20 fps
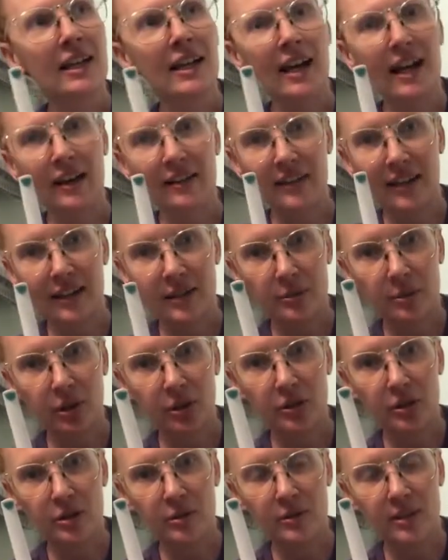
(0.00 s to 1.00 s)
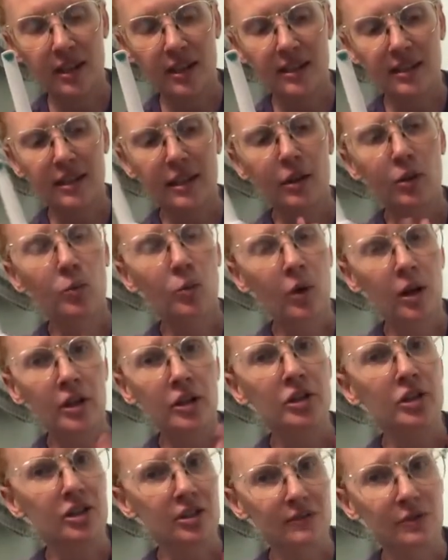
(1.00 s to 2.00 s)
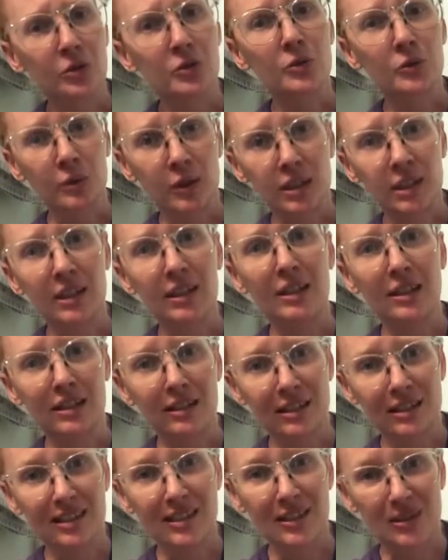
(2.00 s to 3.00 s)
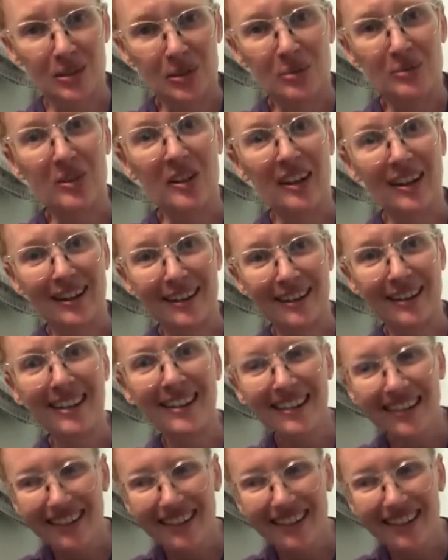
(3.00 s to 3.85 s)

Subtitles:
and that's when I'll use this, and the water just feels really good and soothing